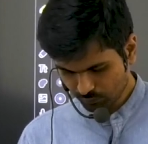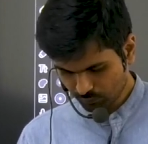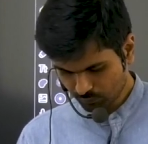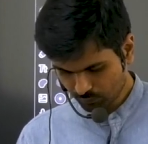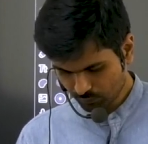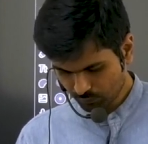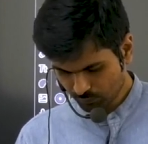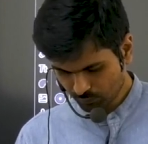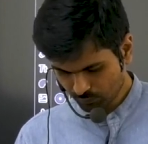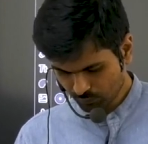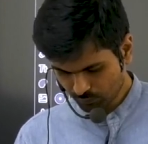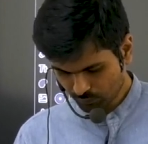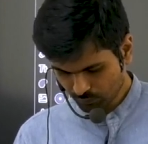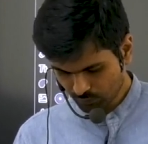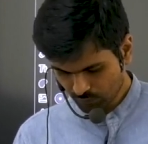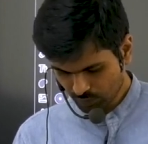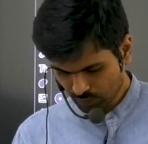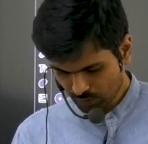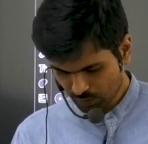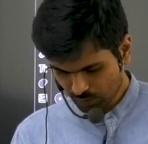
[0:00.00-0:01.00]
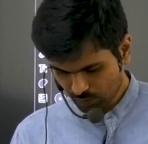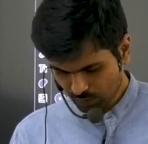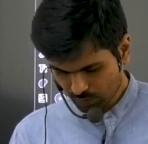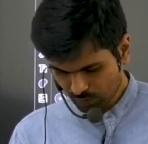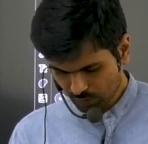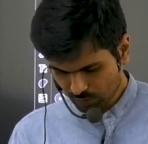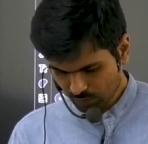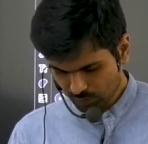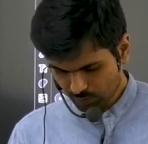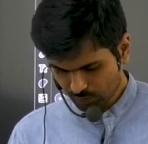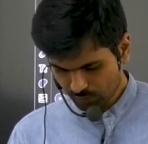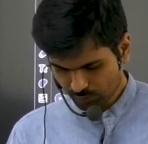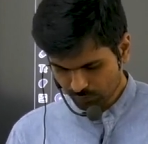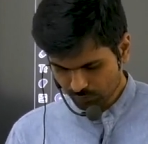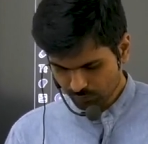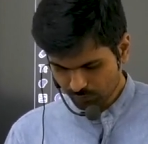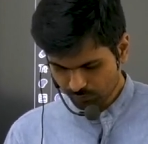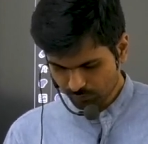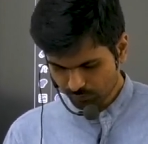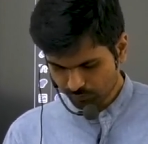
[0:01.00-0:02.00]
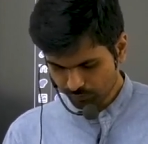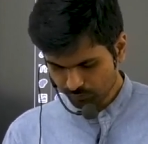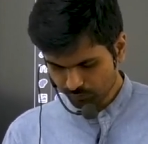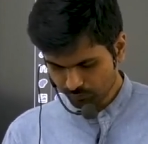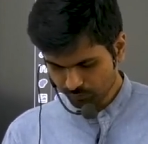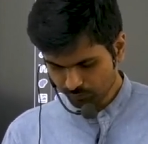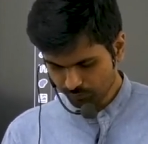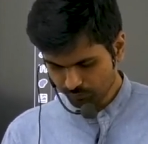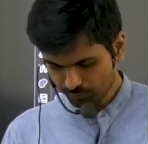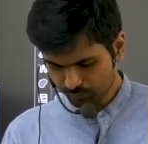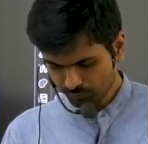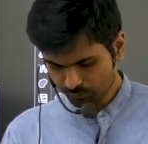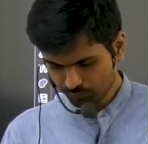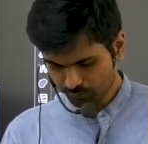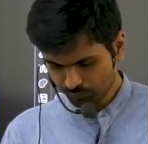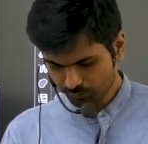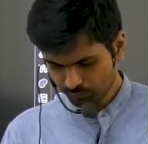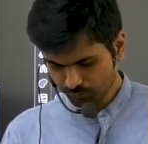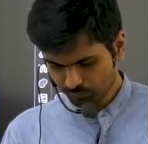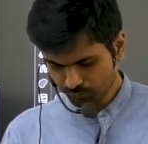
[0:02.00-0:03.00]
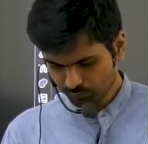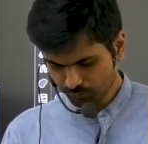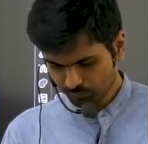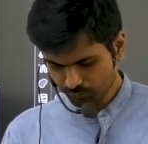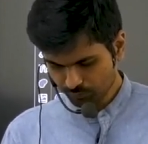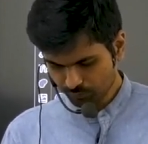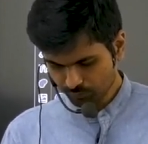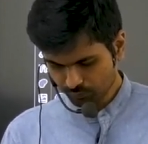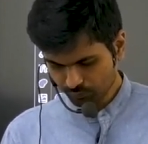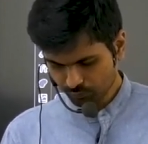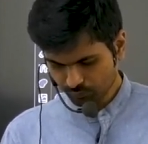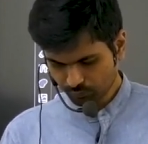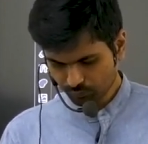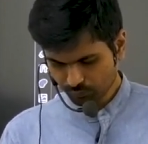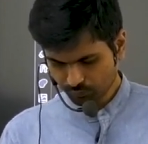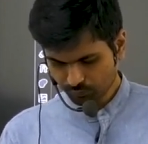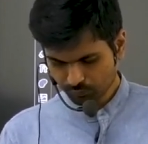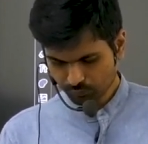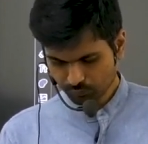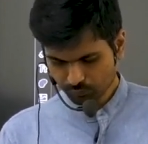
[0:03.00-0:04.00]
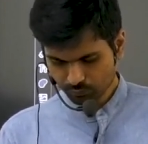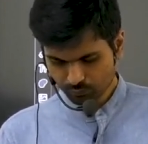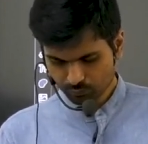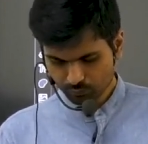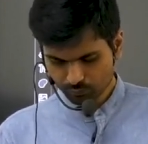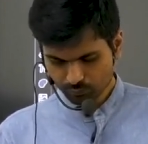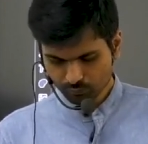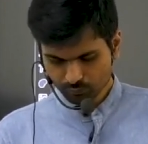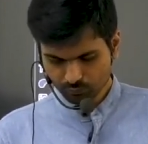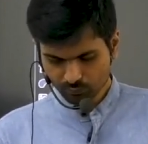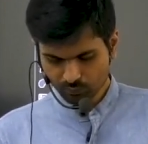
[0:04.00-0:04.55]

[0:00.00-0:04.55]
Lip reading: Nothing is said.